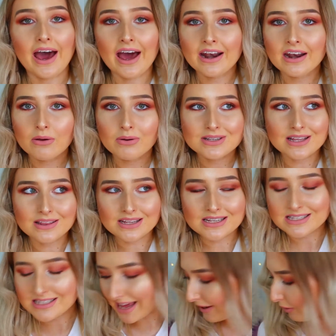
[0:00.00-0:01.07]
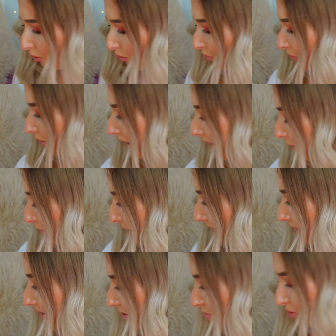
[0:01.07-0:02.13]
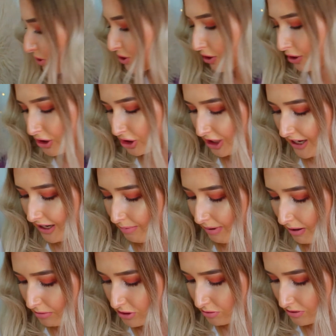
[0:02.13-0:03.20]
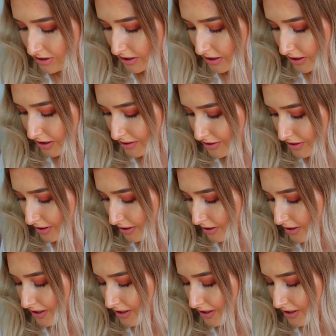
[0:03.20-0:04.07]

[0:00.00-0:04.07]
And it was in the sale for like, wait, this was so cheap. How much was this?